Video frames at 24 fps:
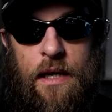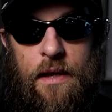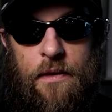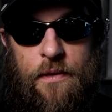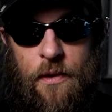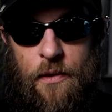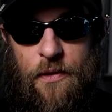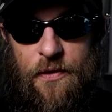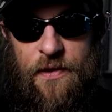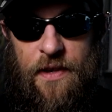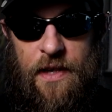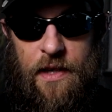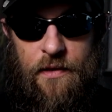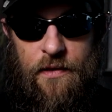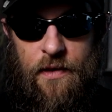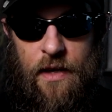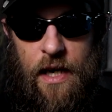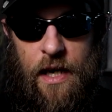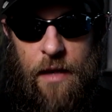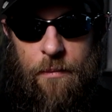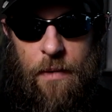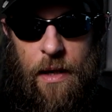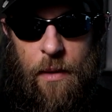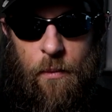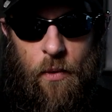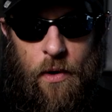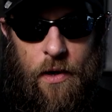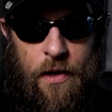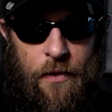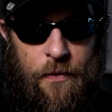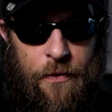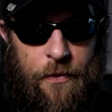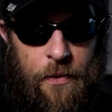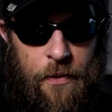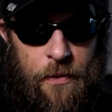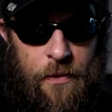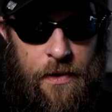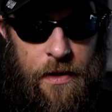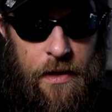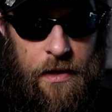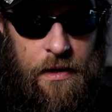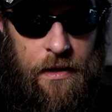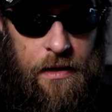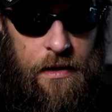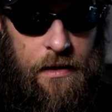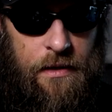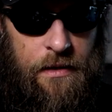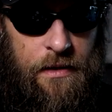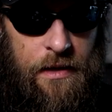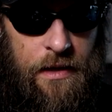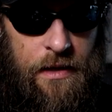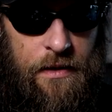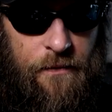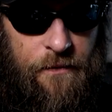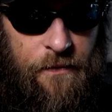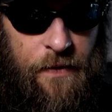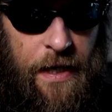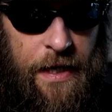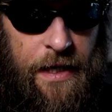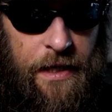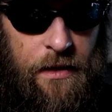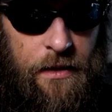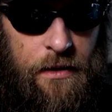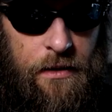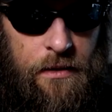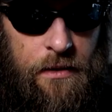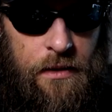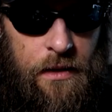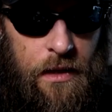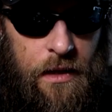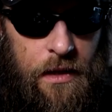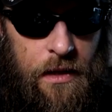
Those things I'm working through the final